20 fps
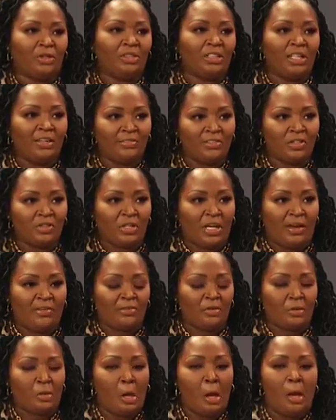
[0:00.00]
love to
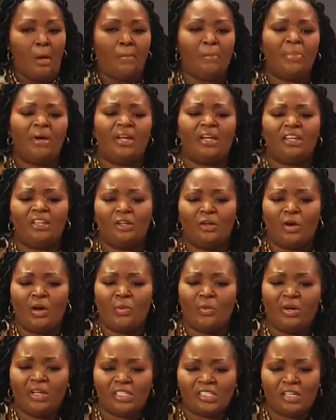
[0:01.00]
travel. But I
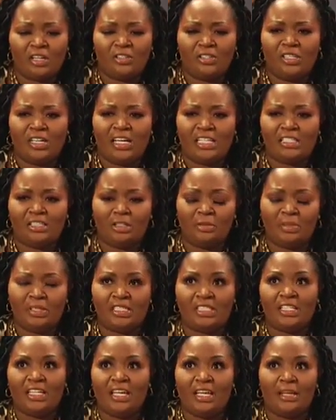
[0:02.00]
want to talk to you guys a little bit
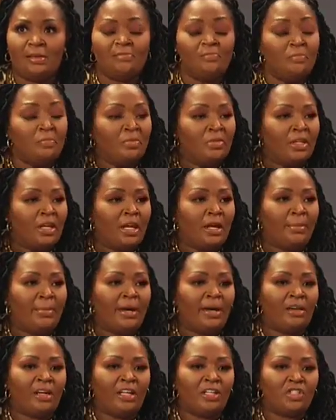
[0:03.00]
today
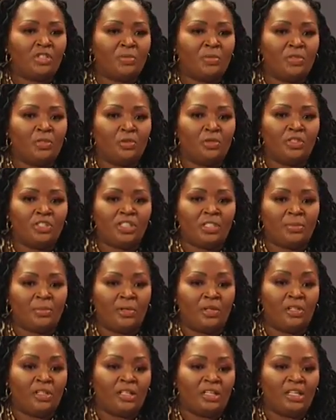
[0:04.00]
about entrepreneurship
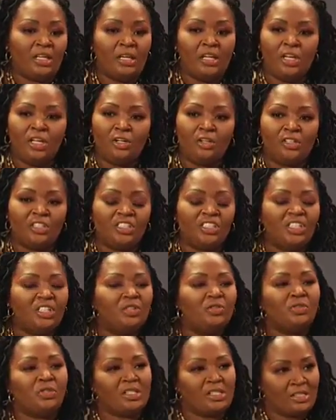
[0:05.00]
on the
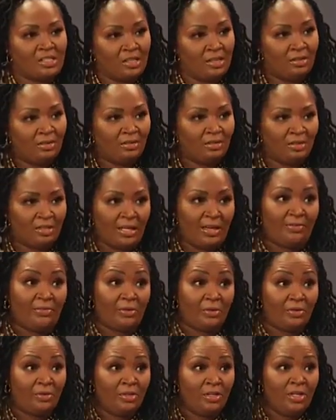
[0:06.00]
children's
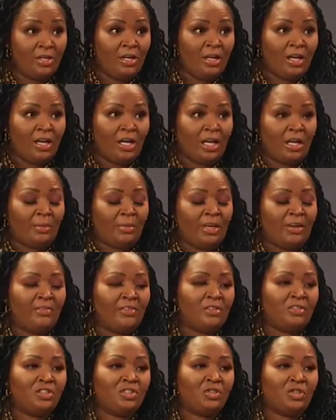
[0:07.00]
level.
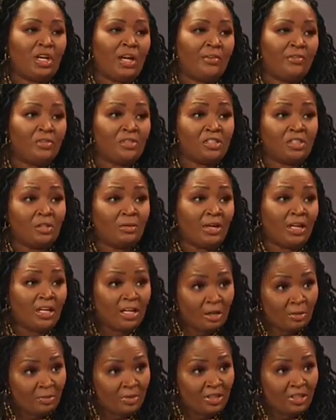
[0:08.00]
Evolution Travel is a great
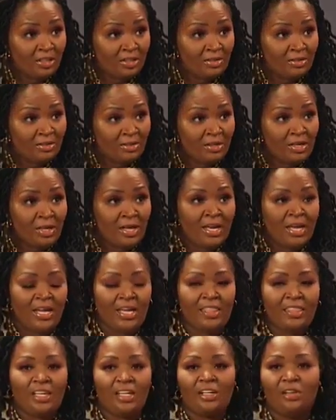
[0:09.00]
company,
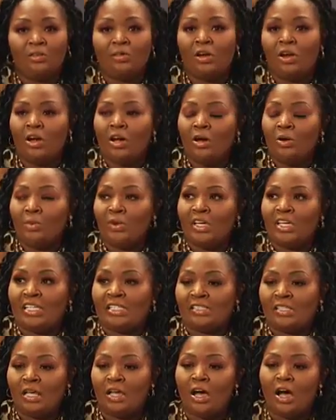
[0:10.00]
and they don't
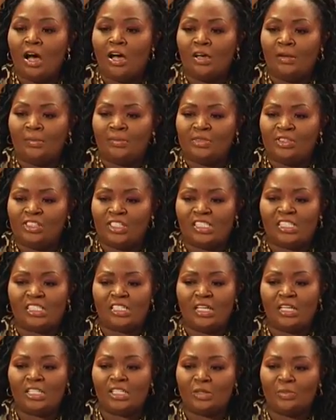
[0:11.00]
always just
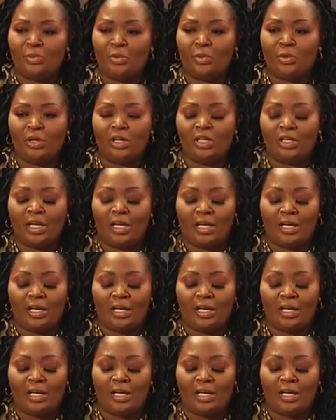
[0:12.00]
support